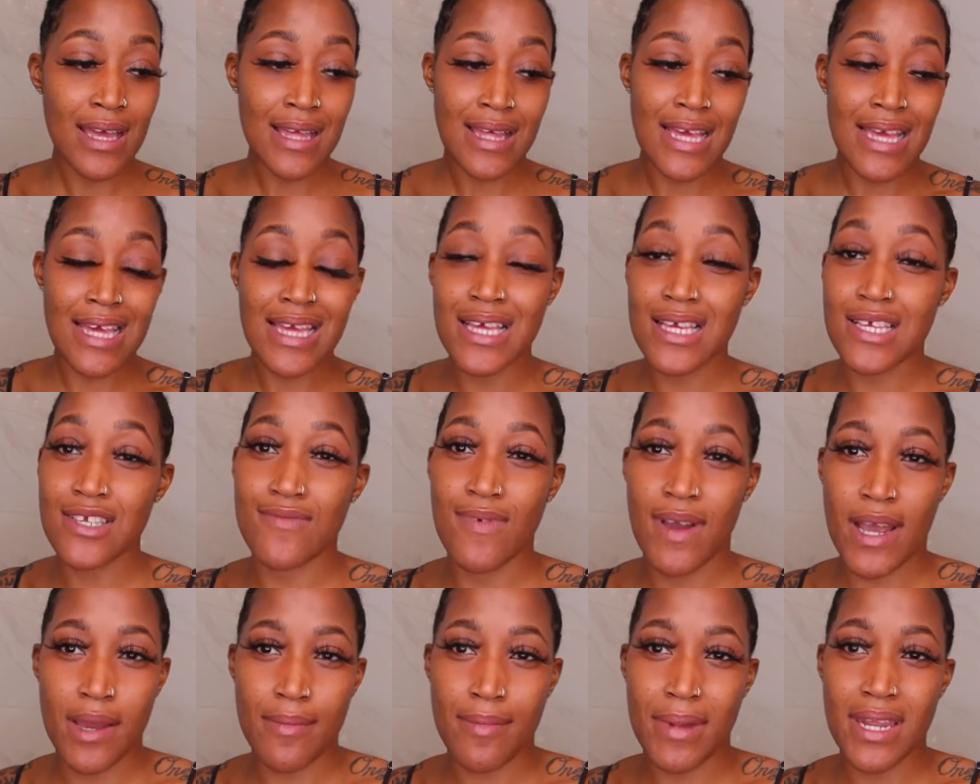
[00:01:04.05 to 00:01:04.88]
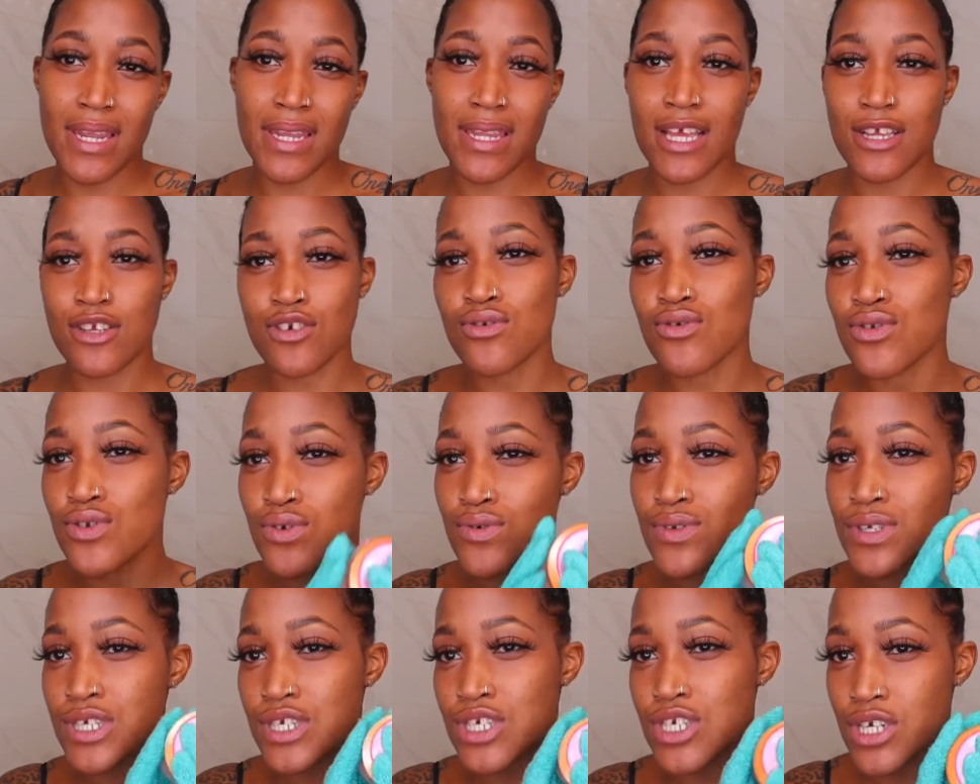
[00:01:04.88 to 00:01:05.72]
It is recommended that you do
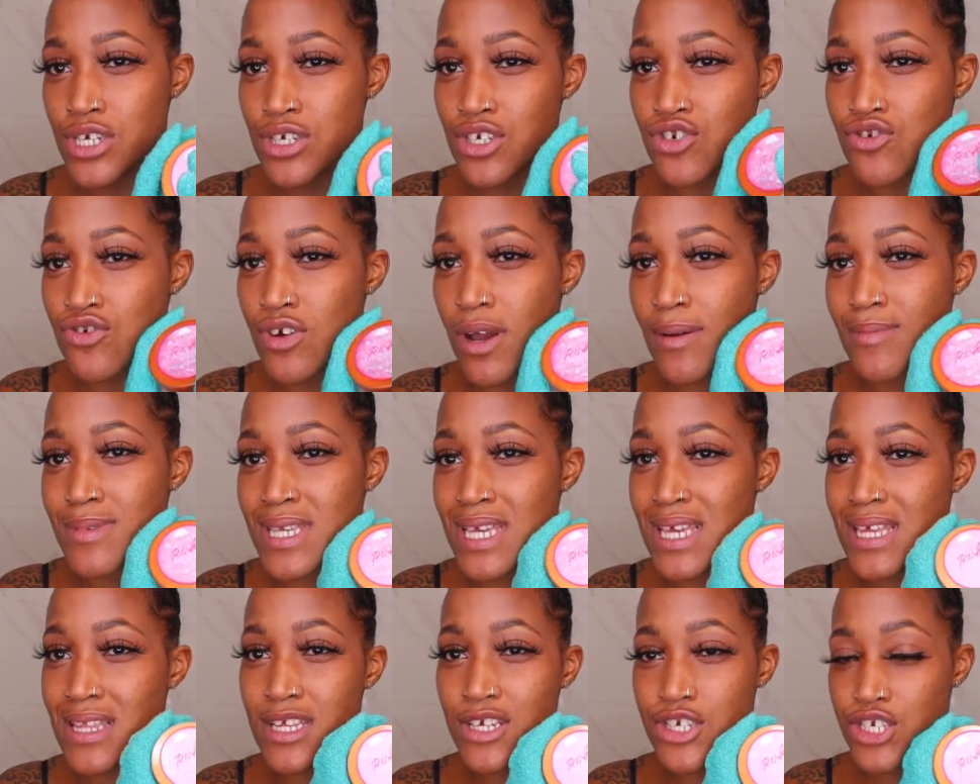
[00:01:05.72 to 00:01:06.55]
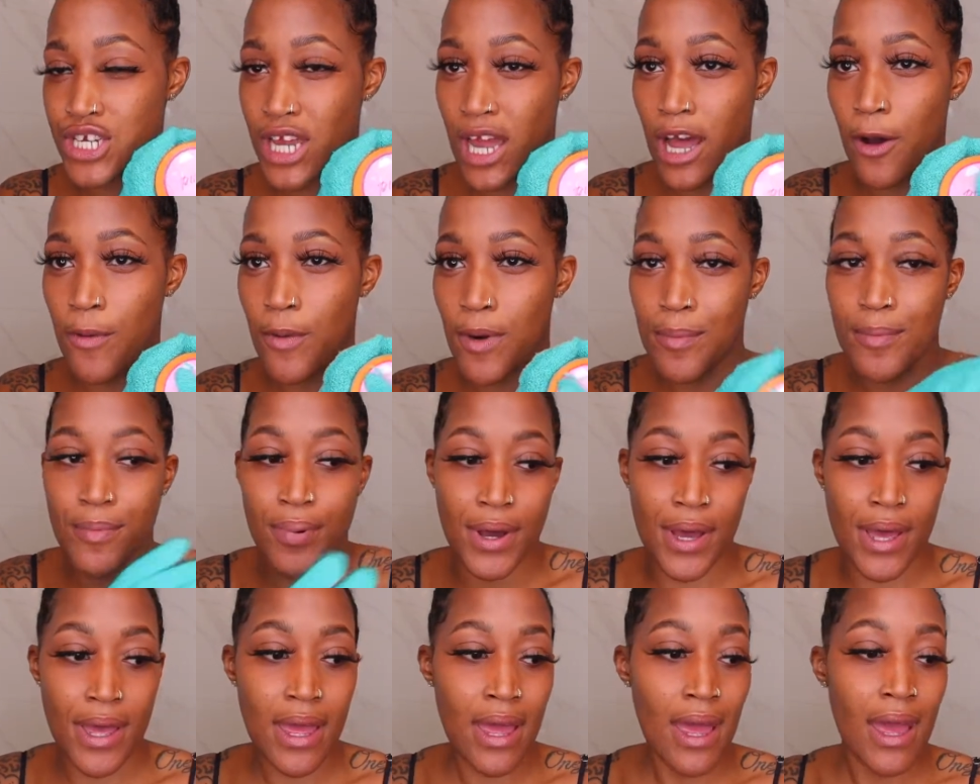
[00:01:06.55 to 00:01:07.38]
these sugar scrubs in the shower,
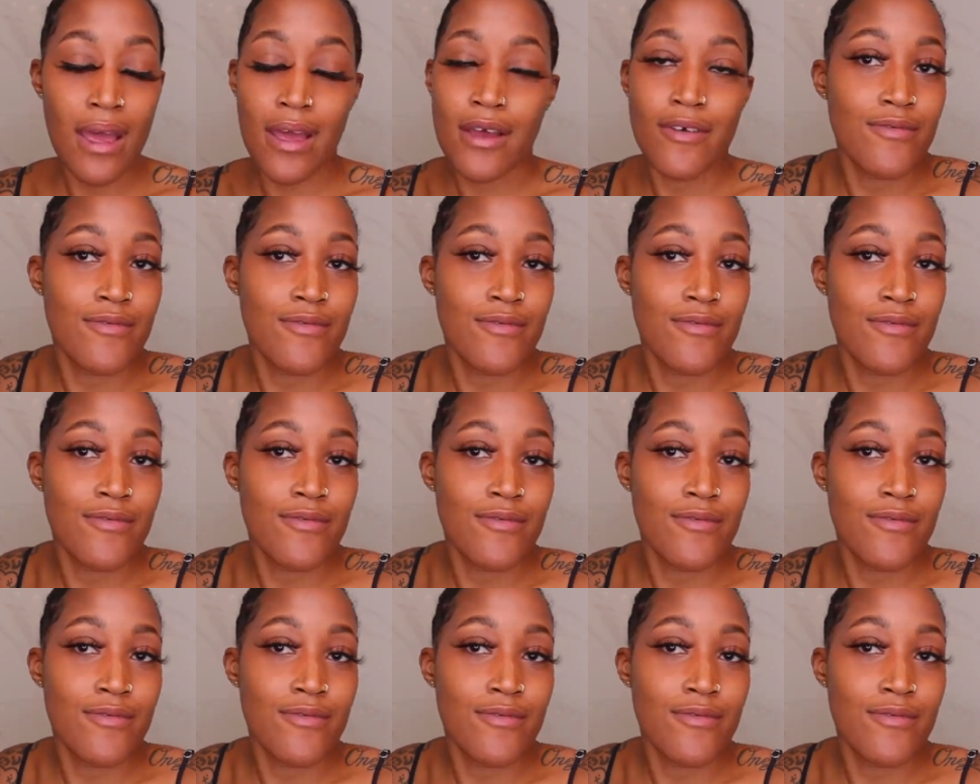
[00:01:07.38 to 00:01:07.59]
but